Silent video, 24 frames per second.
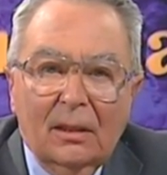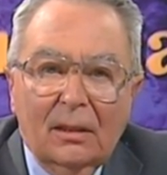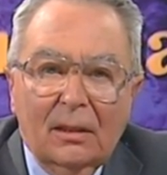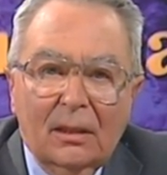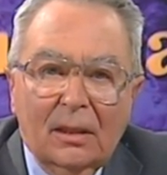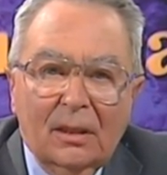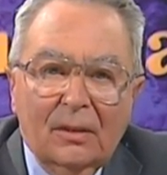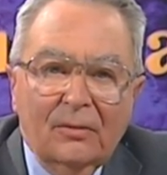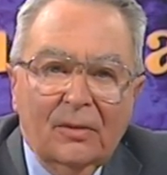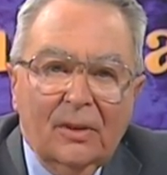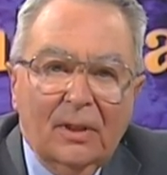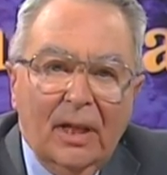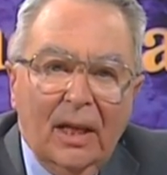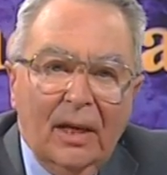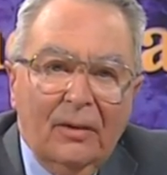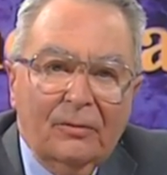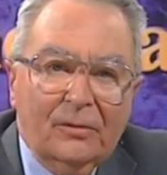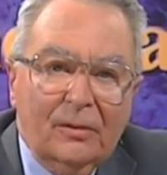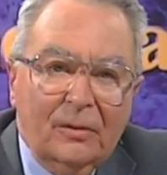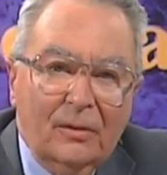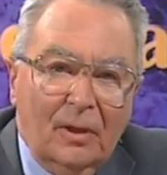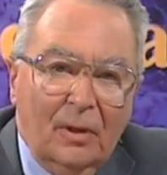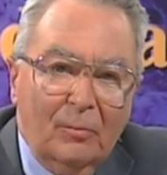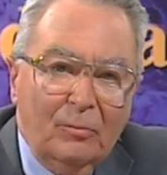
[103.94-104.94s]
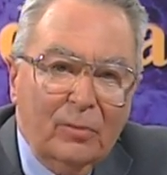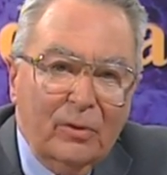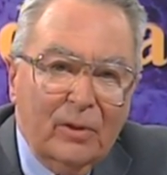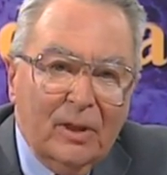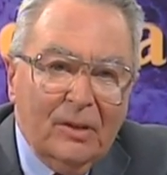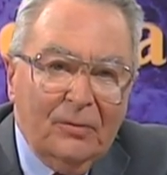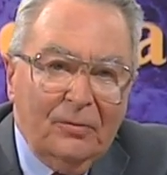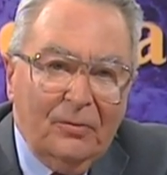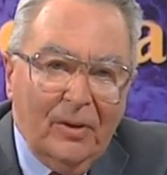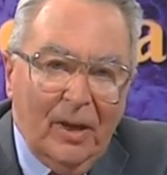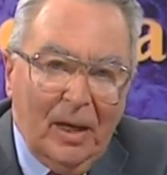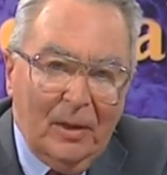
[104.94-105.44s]
even after a
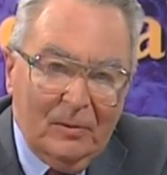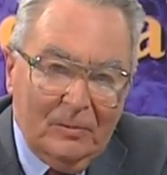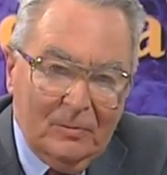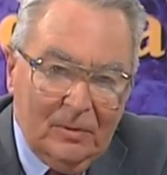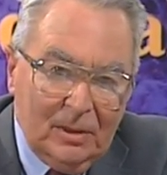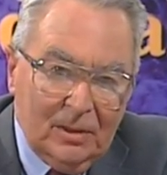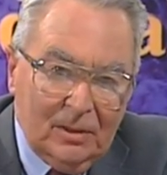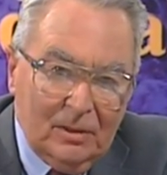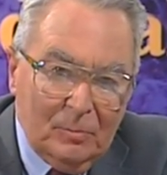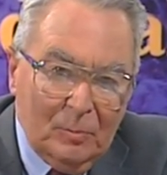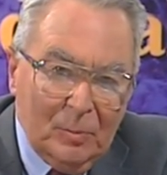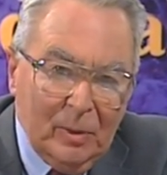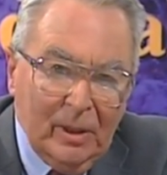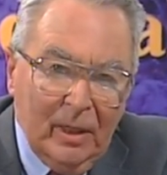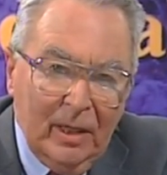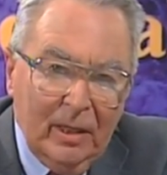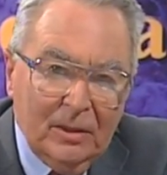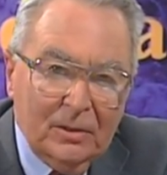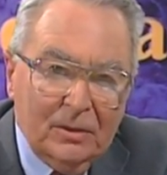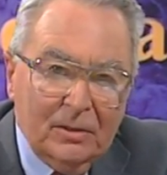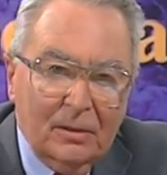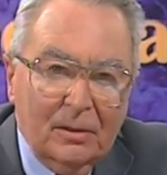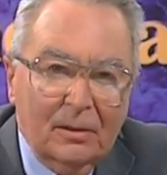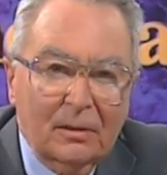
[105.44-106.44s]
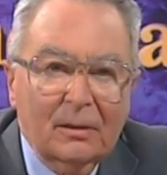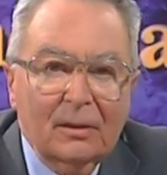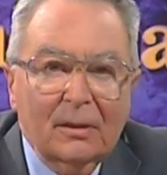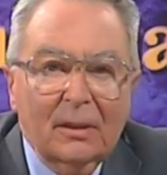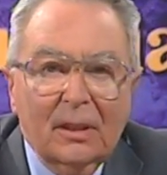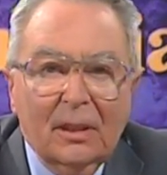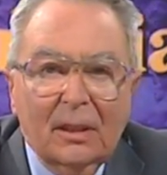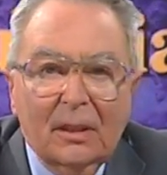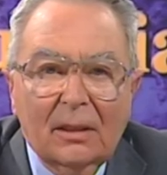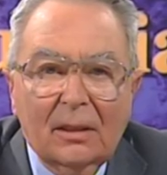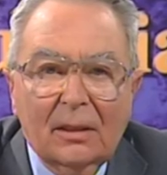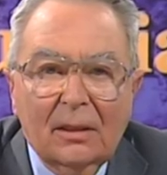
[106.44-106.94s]
brief explanation,
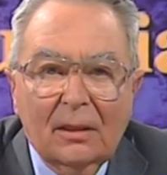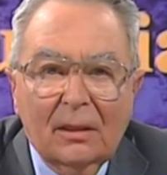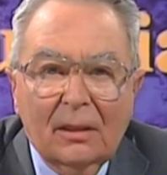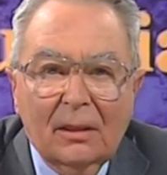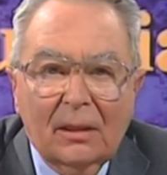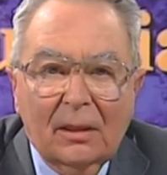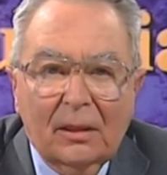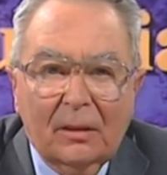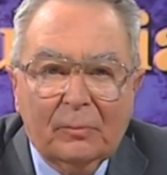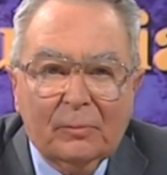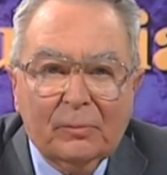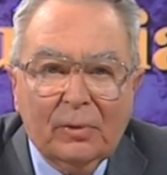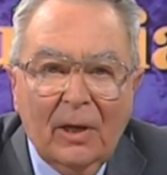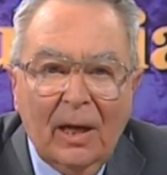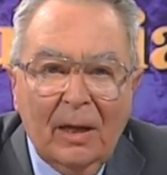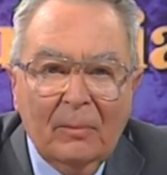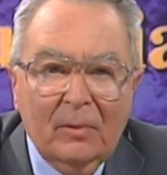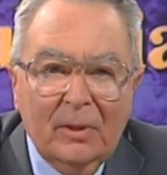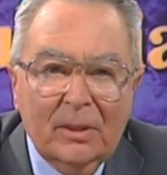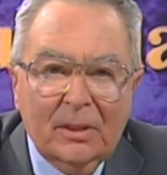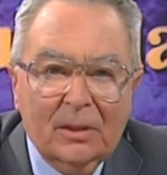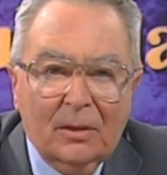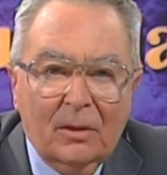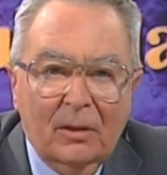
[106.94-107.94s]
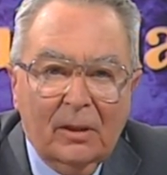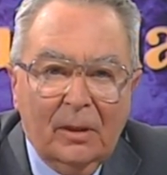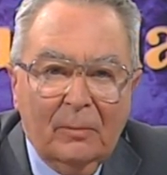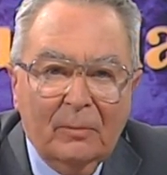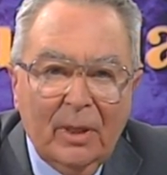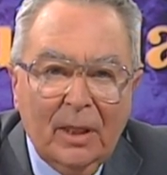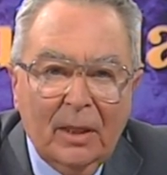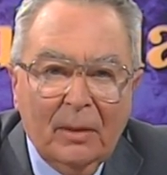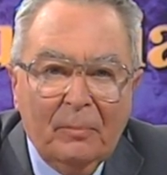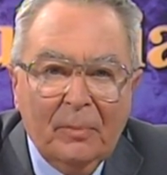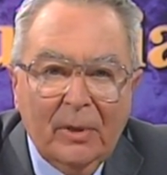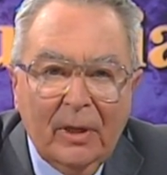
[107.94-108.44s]
it probably is going to
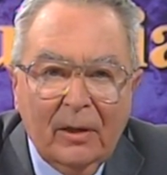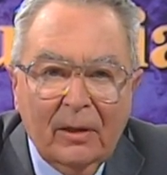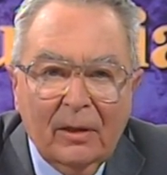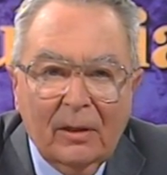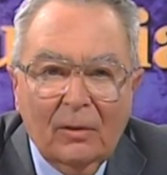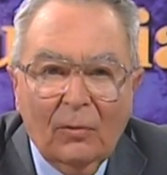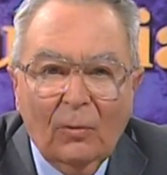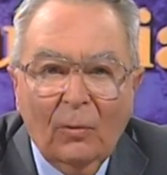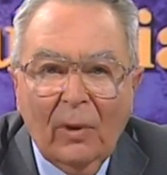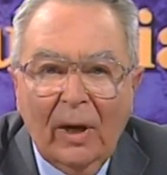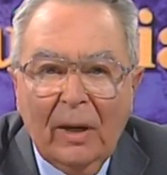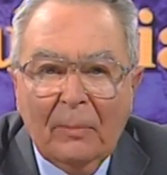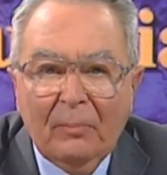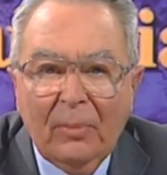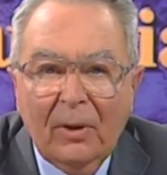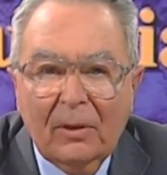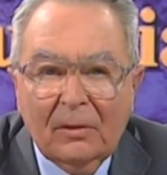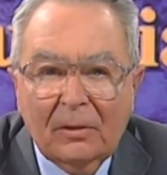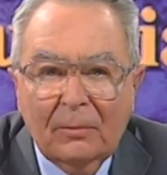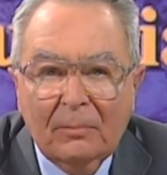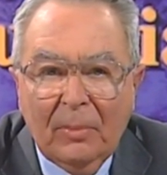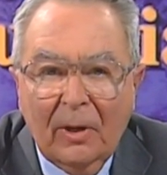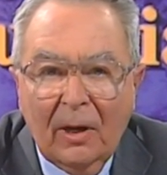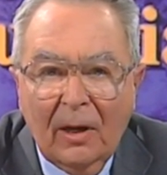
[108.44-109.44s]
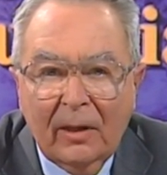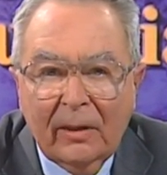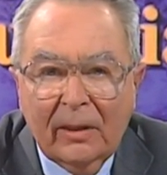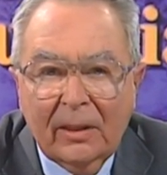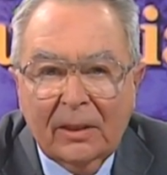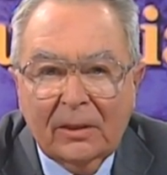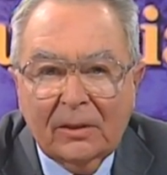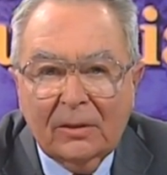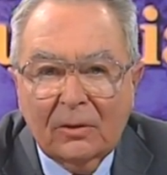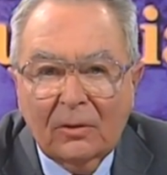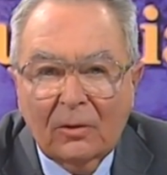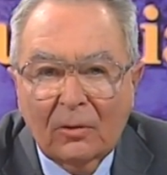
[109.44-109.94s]
be apparent why
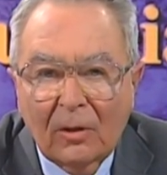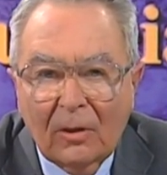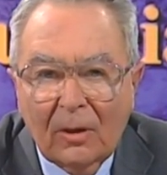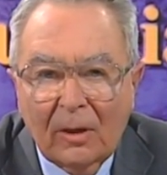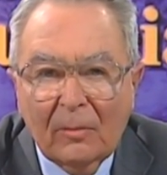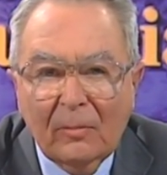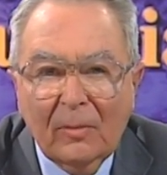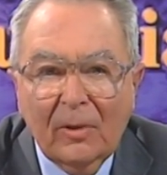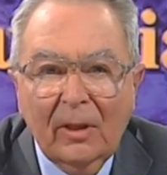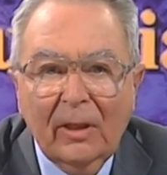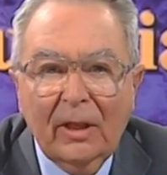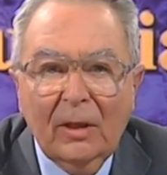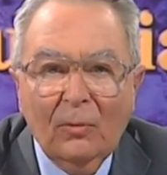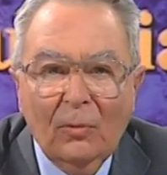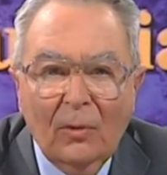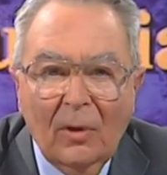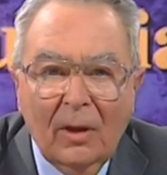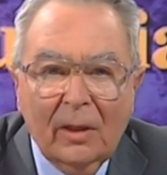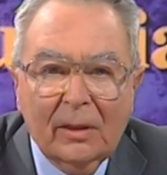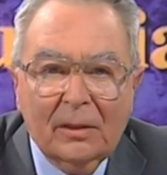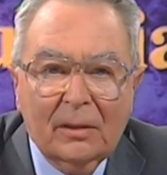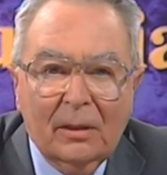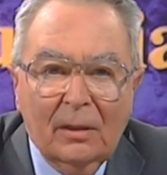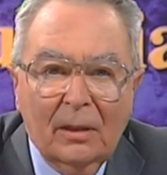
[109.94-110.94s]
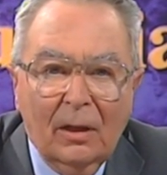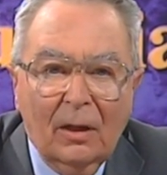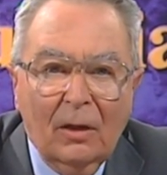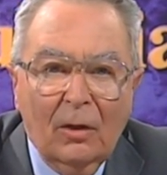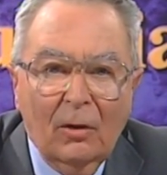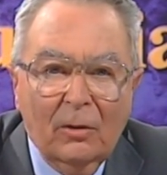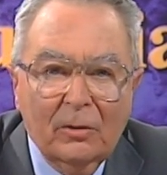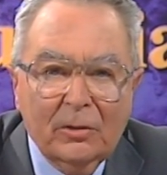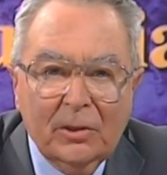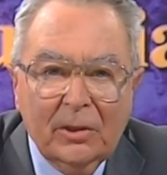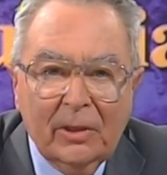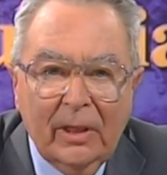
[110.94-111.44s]
parties normally want to
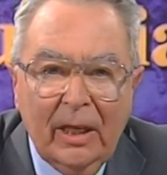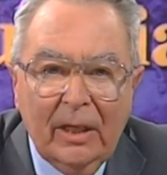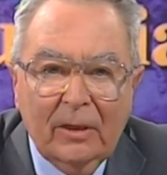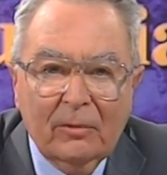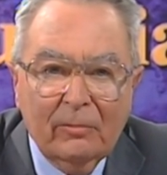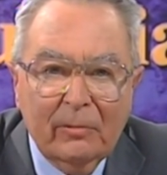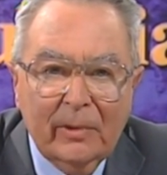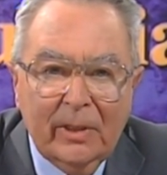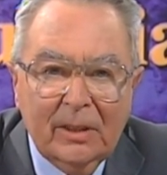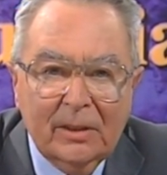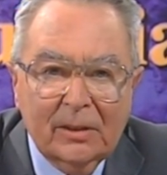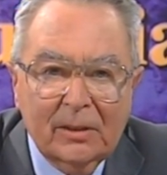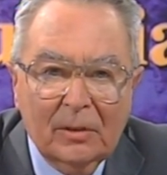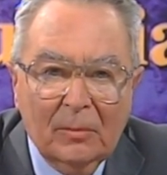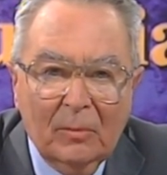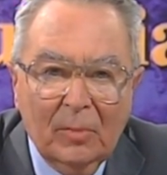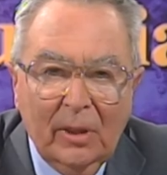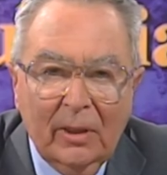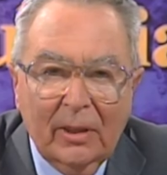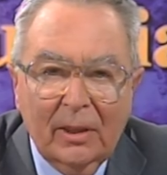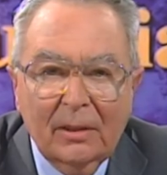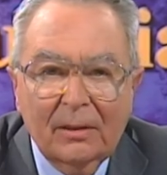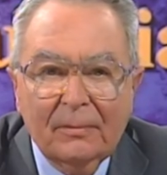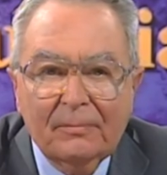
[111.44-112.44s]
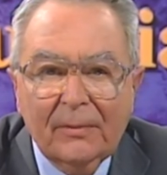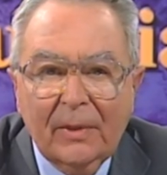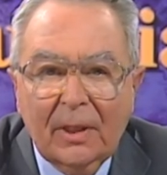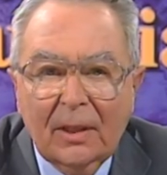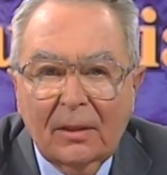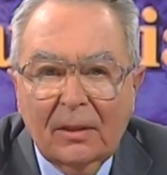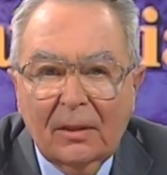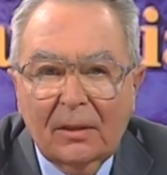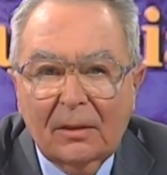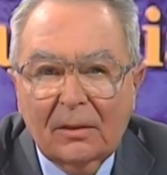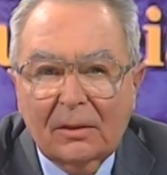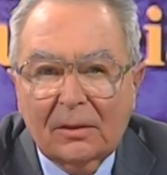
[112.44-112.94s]
negotiate reasonably
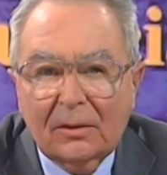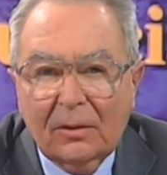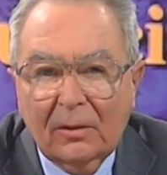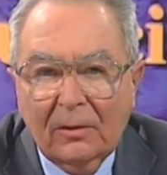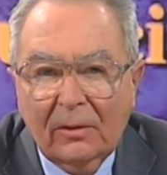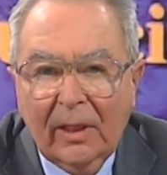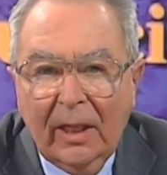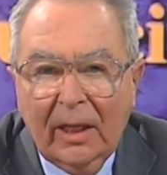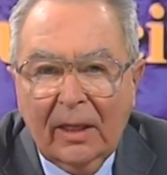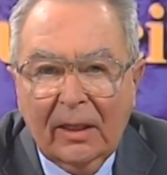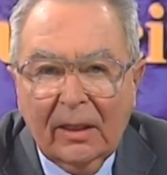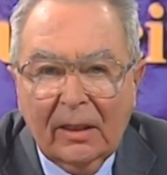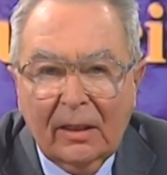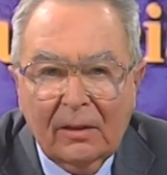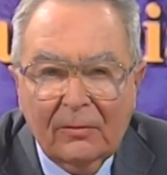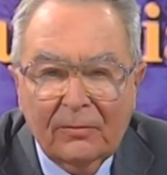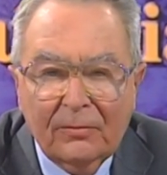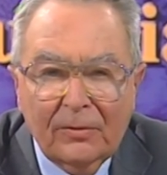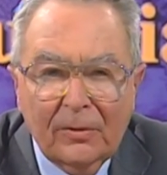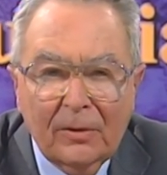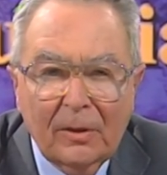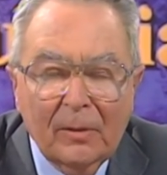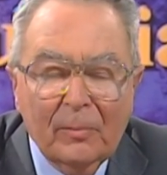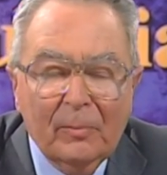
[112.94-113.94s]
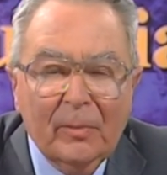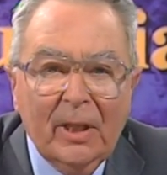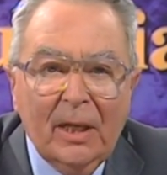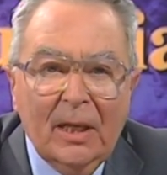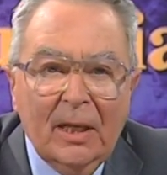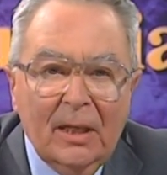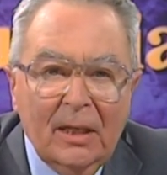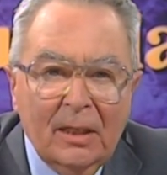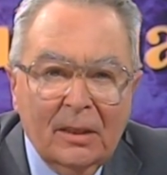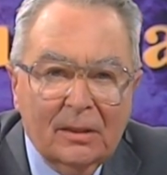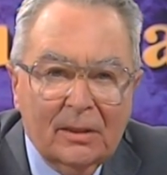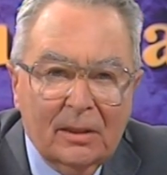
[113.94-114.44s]
so they can confirm the
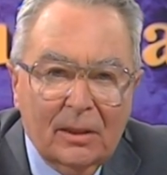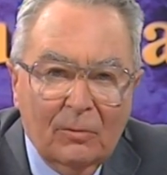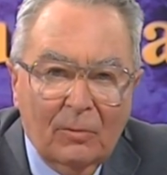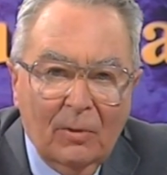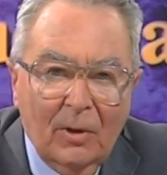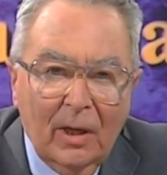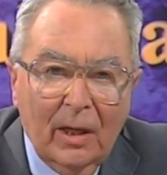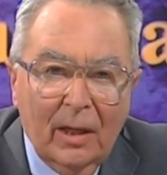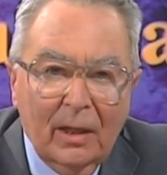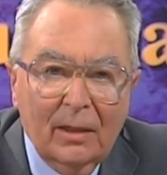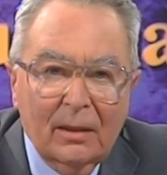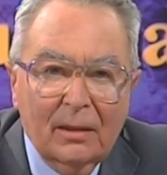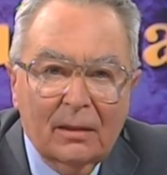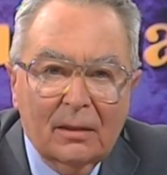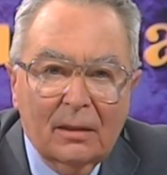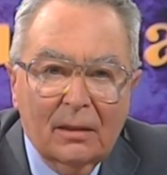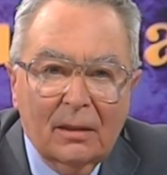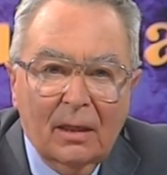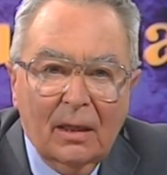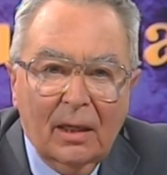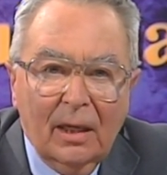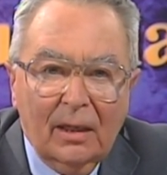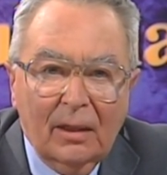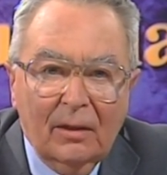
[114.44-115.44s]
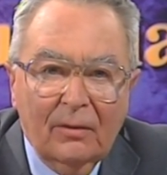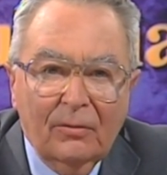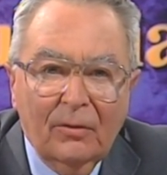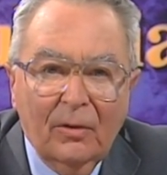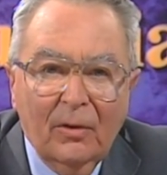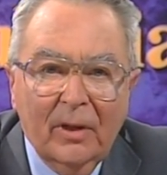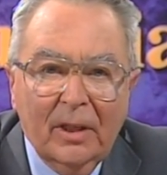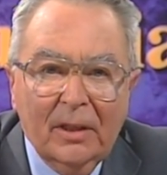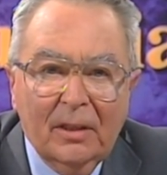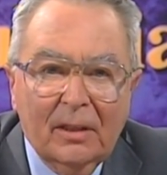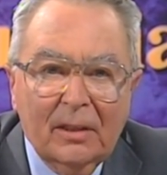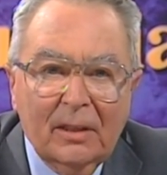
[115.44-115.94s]
easy way and
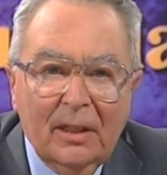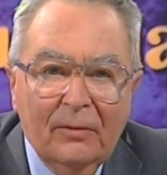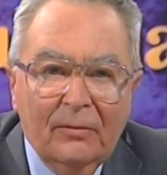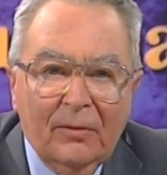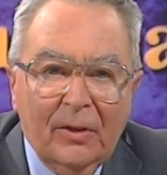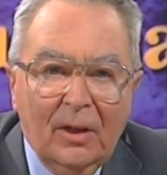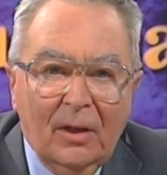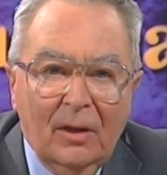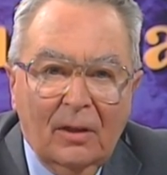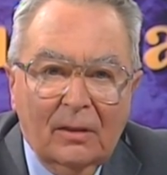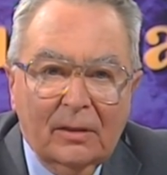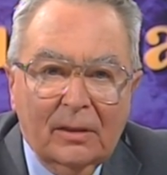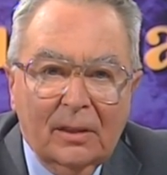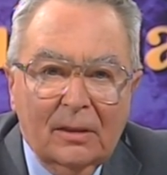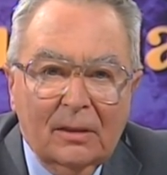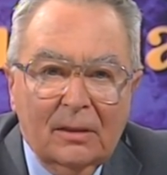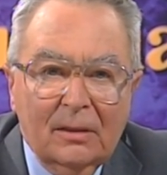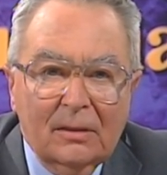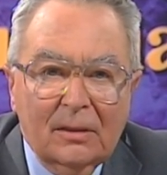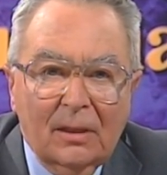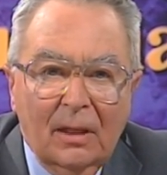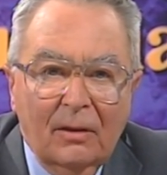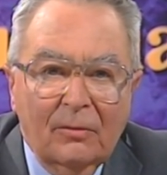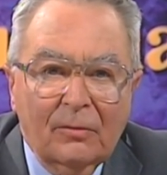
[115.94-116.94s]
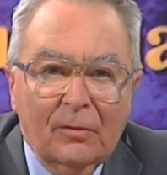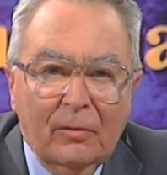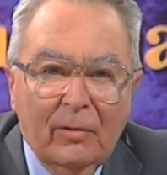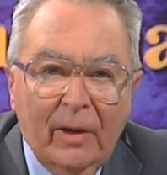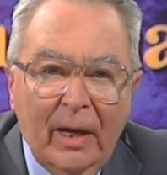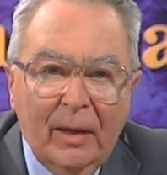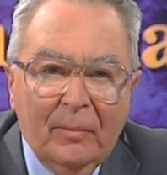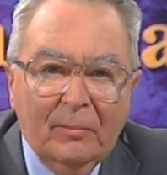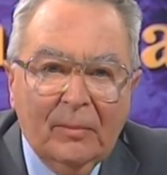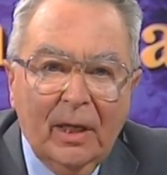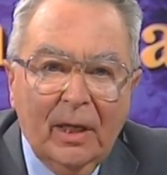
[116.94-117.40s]
avoid the difficulties of cram